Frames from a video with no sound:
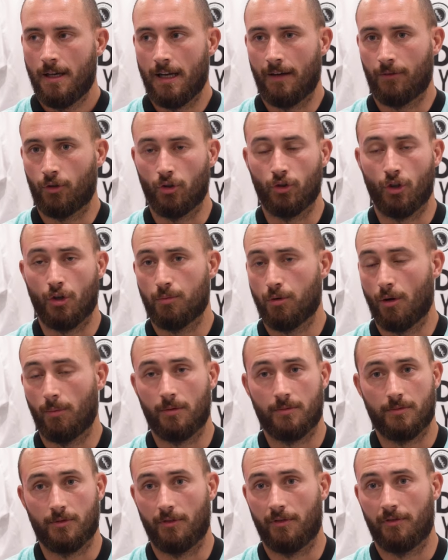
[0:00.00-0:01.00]
I've got no
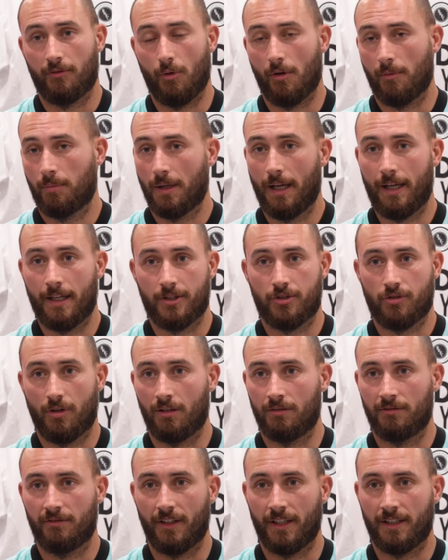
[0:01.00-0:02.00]
problems with players
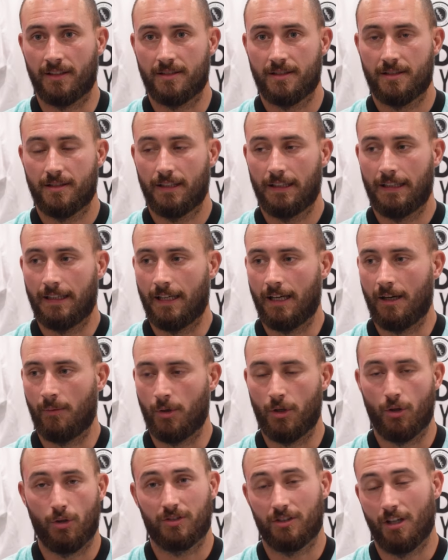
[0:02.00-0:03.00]
trying things.
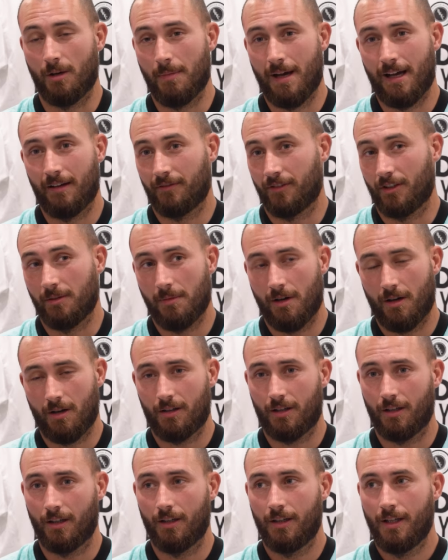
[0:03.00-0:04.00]
We lost our man for the
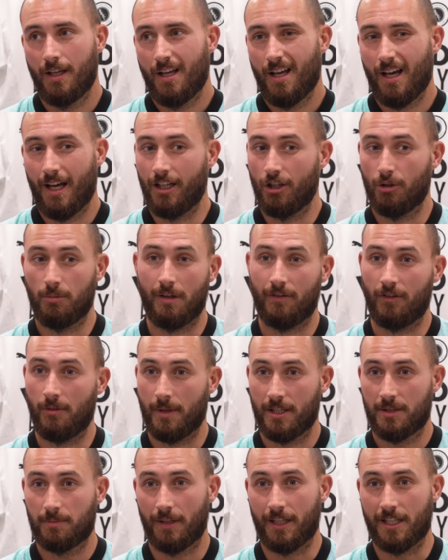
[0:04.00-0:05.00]
marker, a little bit of a
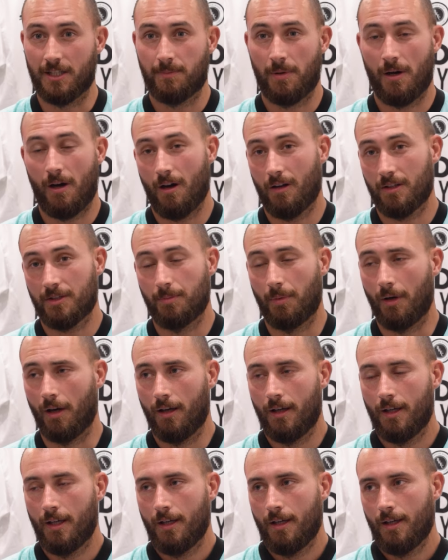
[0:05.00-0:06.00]
misplaced pass,
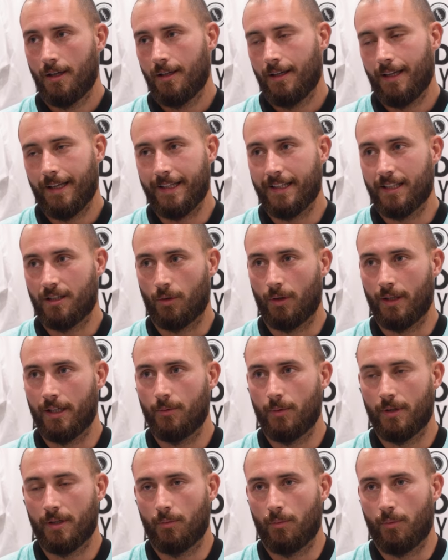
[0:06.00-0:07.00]
but equally,
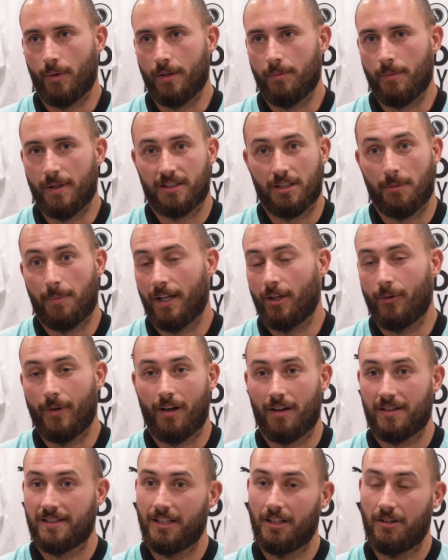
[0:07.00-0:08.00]
we missed a penalty
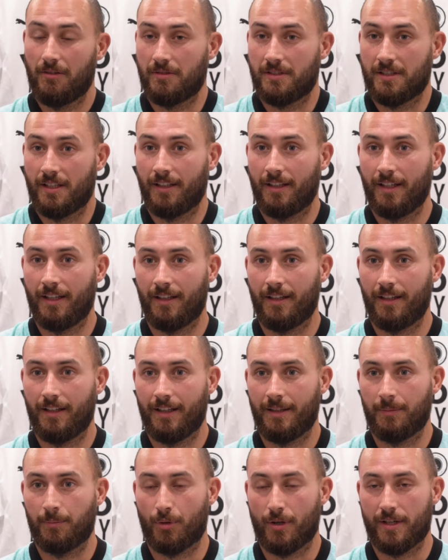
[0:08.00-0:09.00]
ourselves
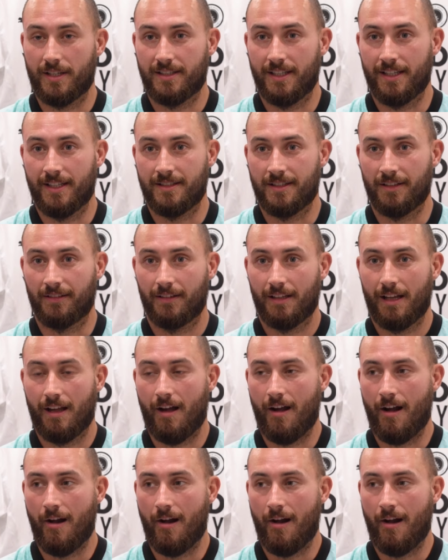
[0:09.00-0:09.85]
in pre-season.